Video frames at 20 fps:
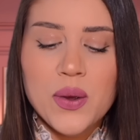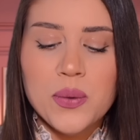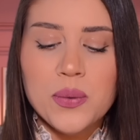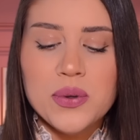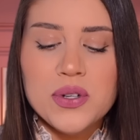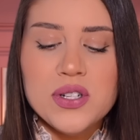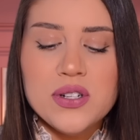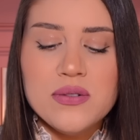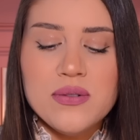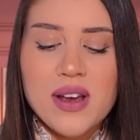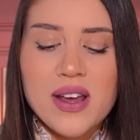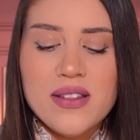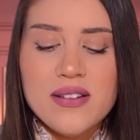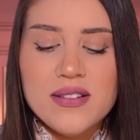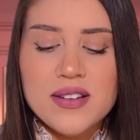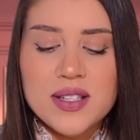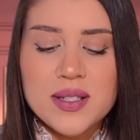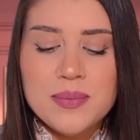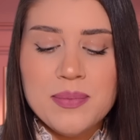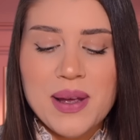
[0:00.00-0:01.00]
Would you
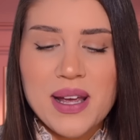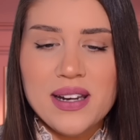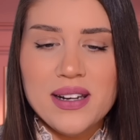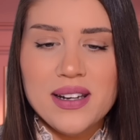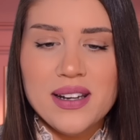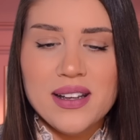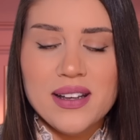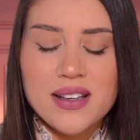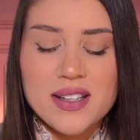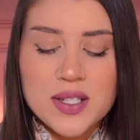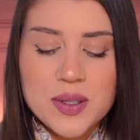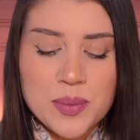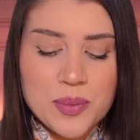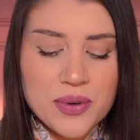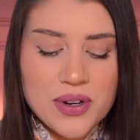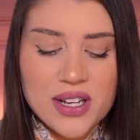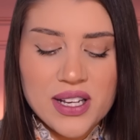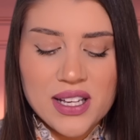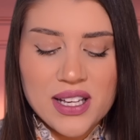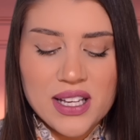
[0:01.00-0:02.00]
rather spend a
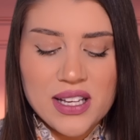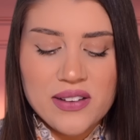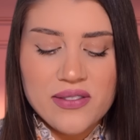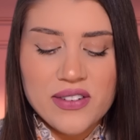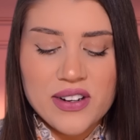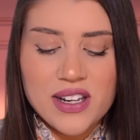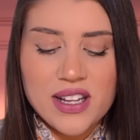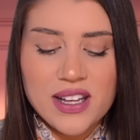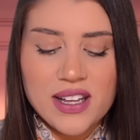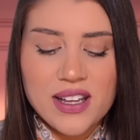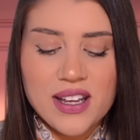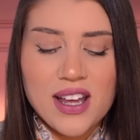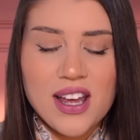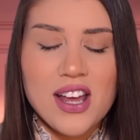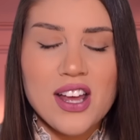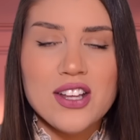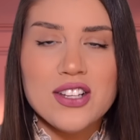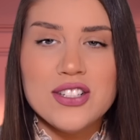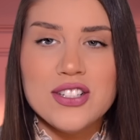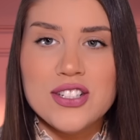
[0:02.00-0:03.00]
spring evening
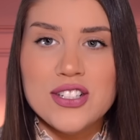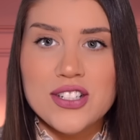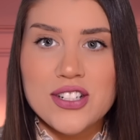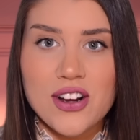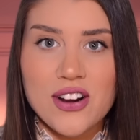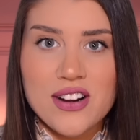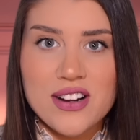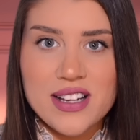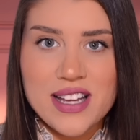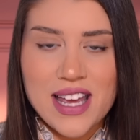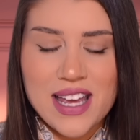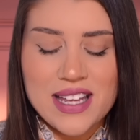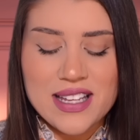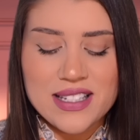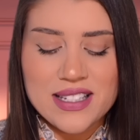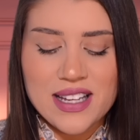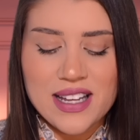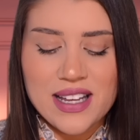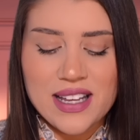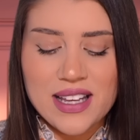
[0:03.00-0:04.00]

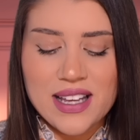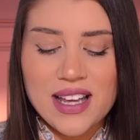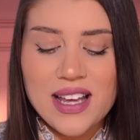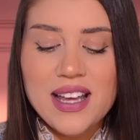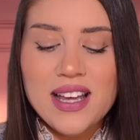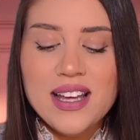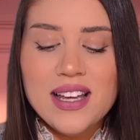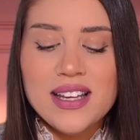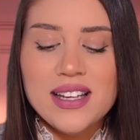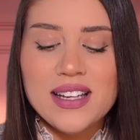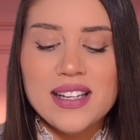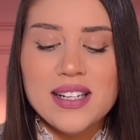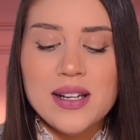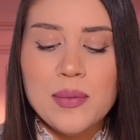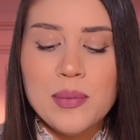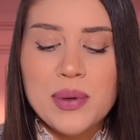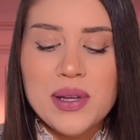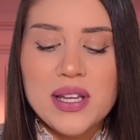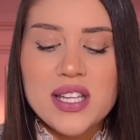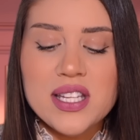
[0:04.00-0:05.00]
stargazing in
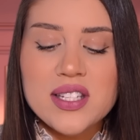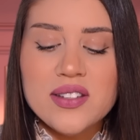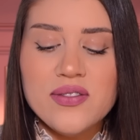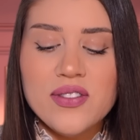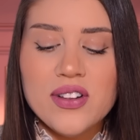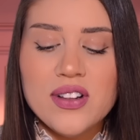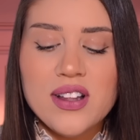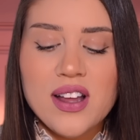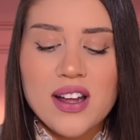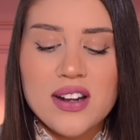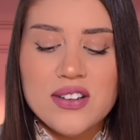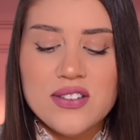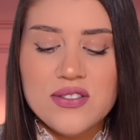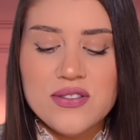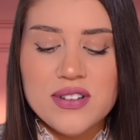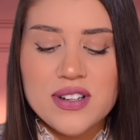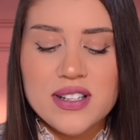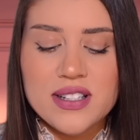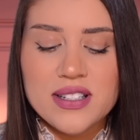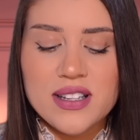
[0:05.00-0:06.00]
a peaceful
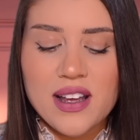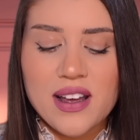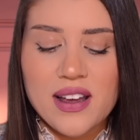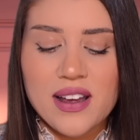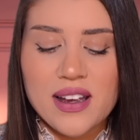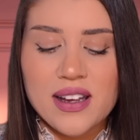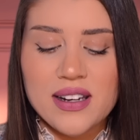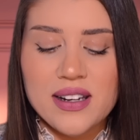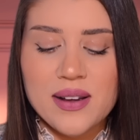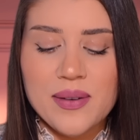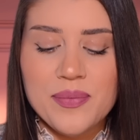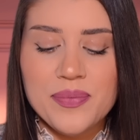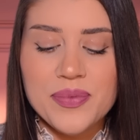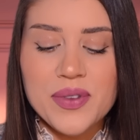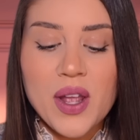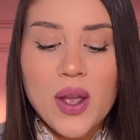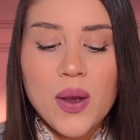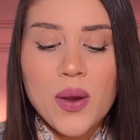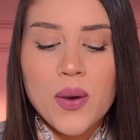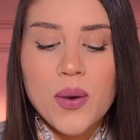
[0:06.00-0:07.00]
countryside
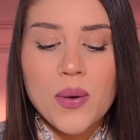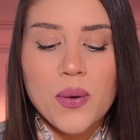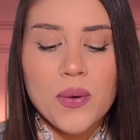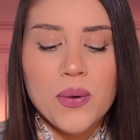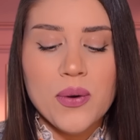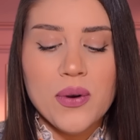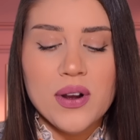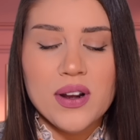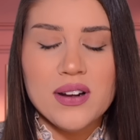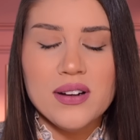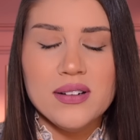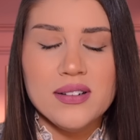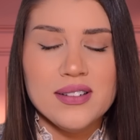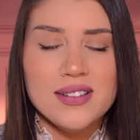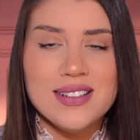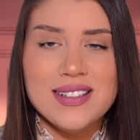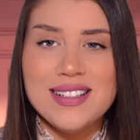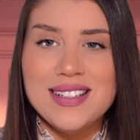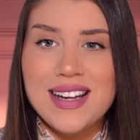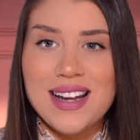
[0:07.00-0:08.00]
or
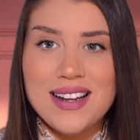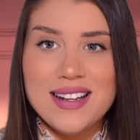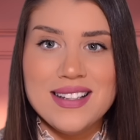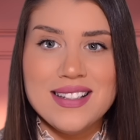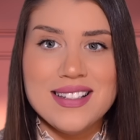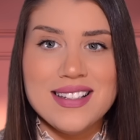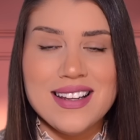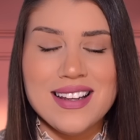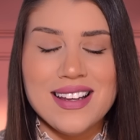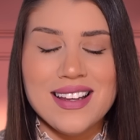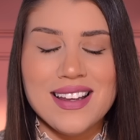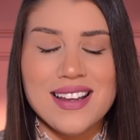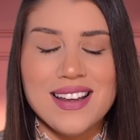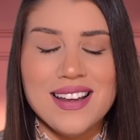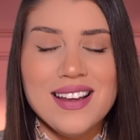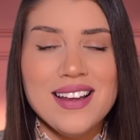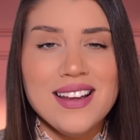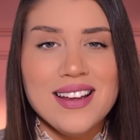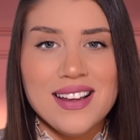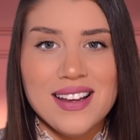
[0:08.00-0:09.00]
dancing
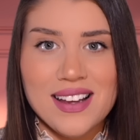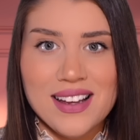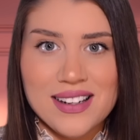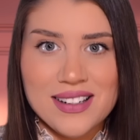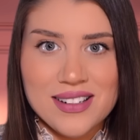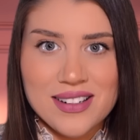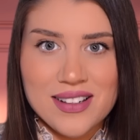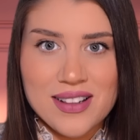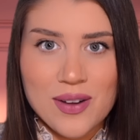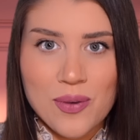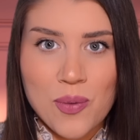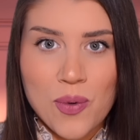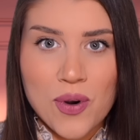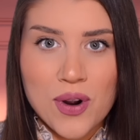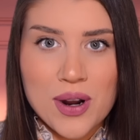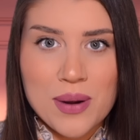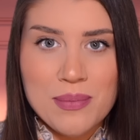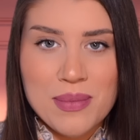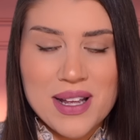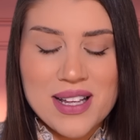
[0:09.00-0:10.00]
under the
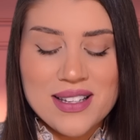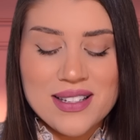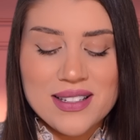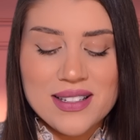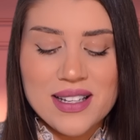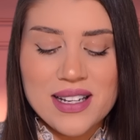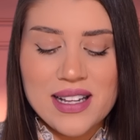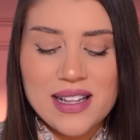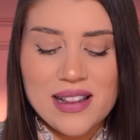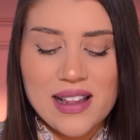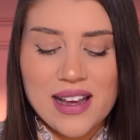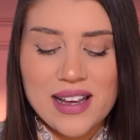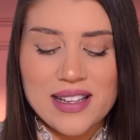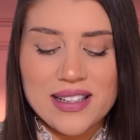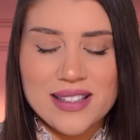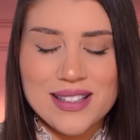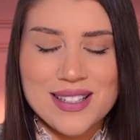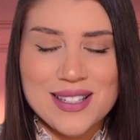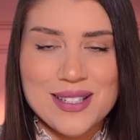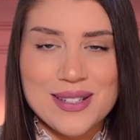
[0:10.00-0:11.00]
warm city
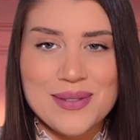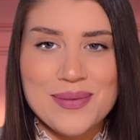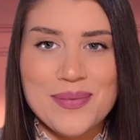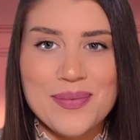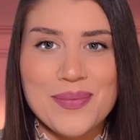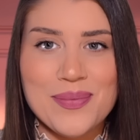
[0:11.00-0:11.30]
lights?